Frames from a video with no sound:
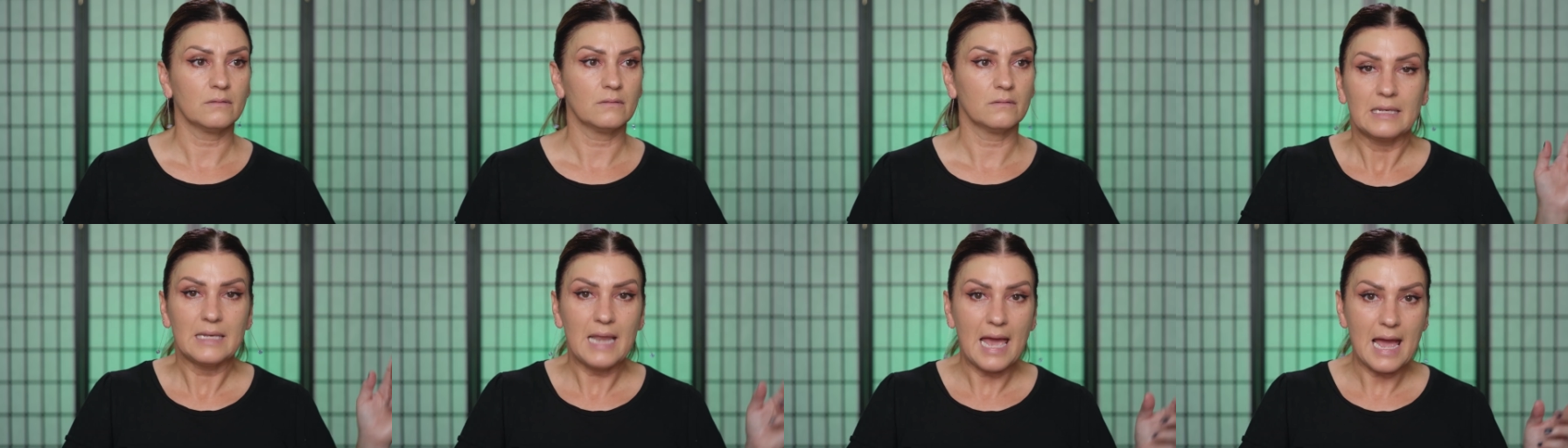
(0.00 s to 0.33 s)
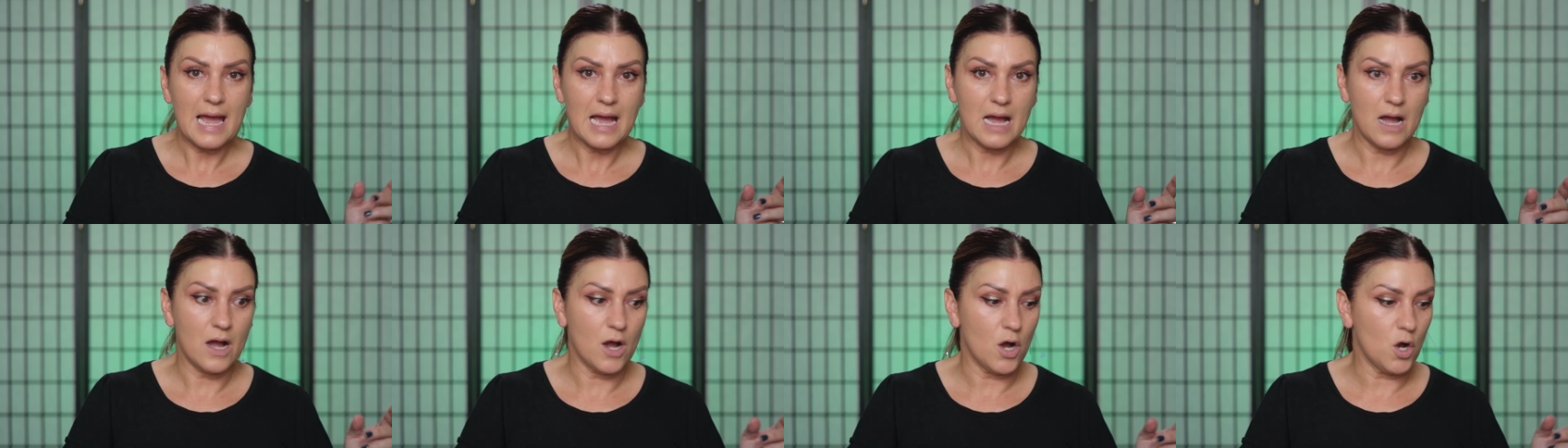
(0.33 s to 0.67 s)

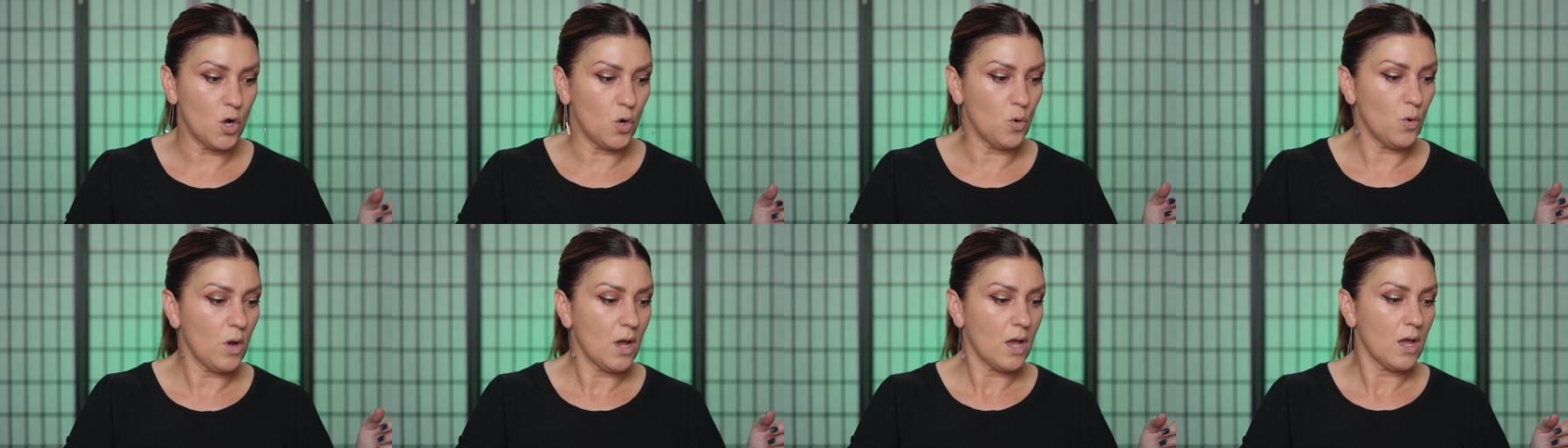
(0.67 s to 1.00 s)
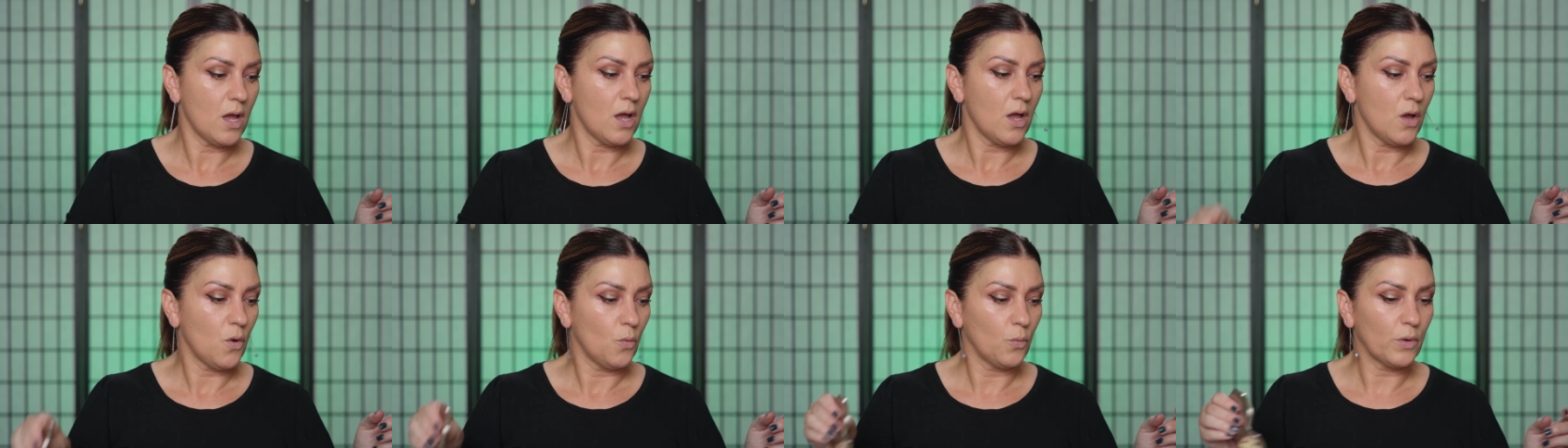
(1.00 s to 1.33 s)
Now
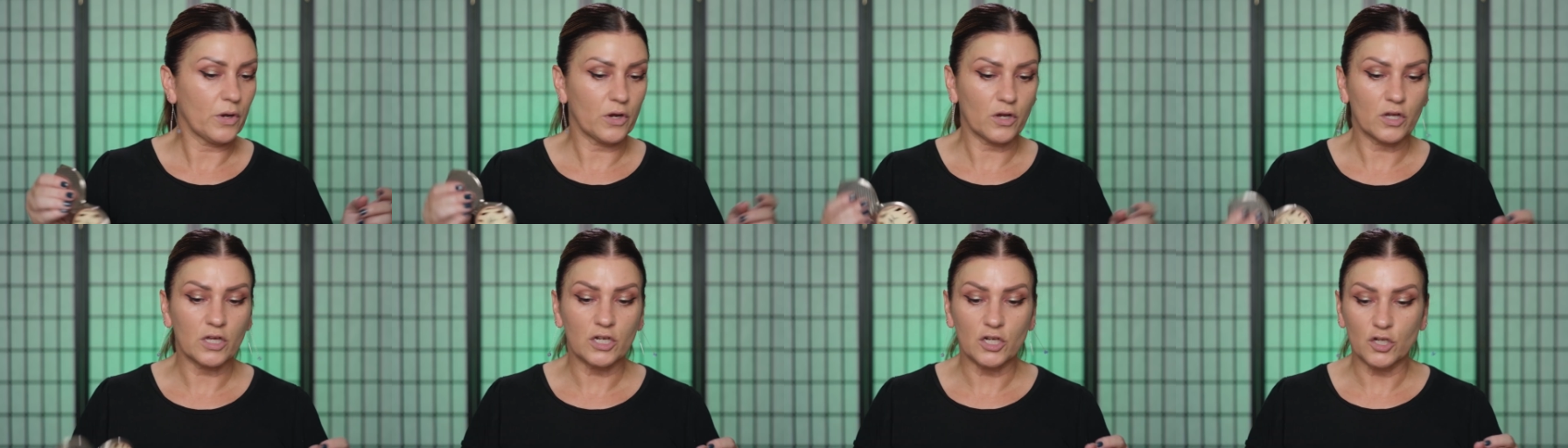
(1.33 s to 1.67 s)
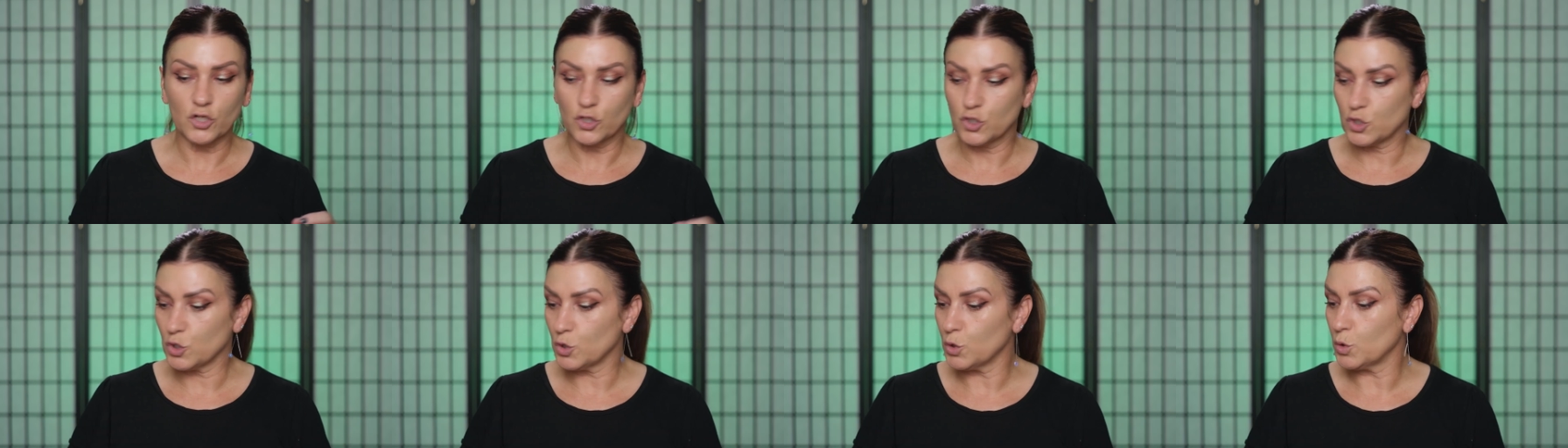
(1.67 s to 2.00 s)
we're
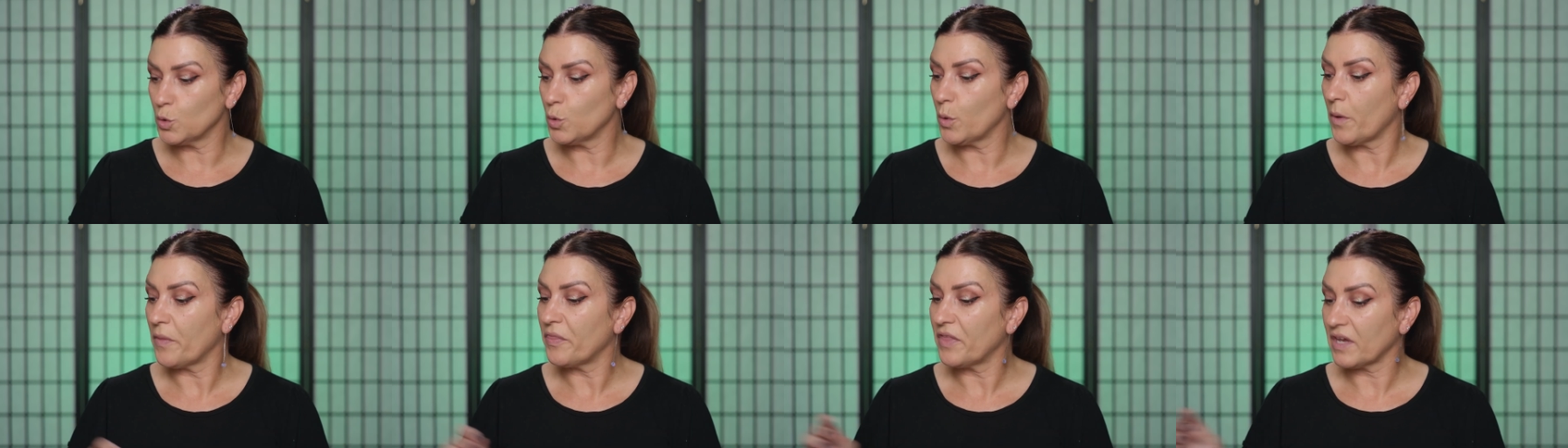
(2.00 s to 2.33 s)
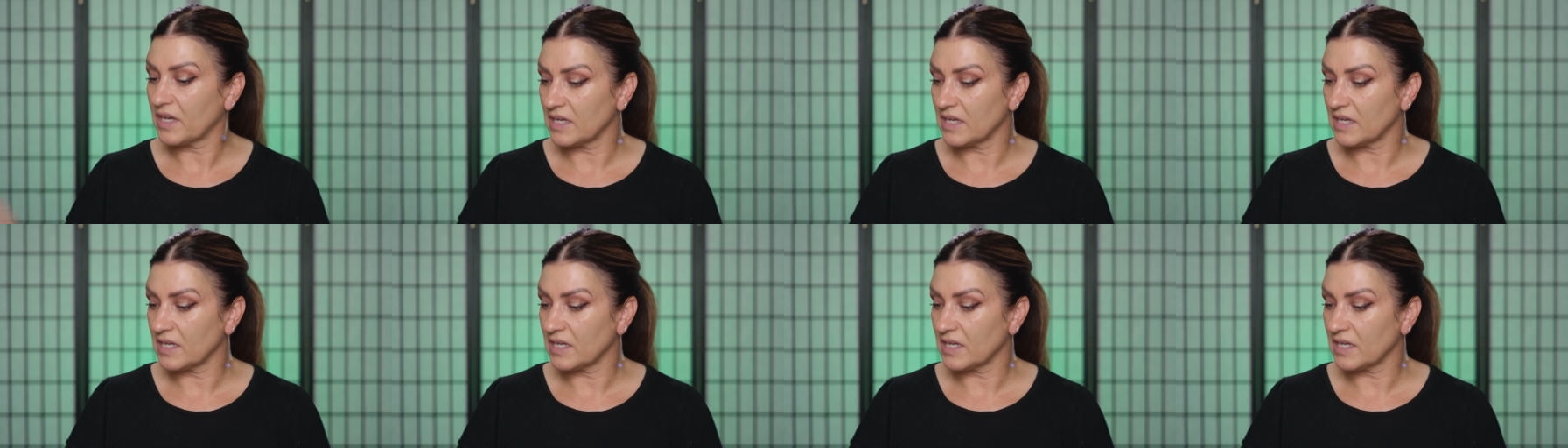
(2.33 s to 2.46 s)
gonna do the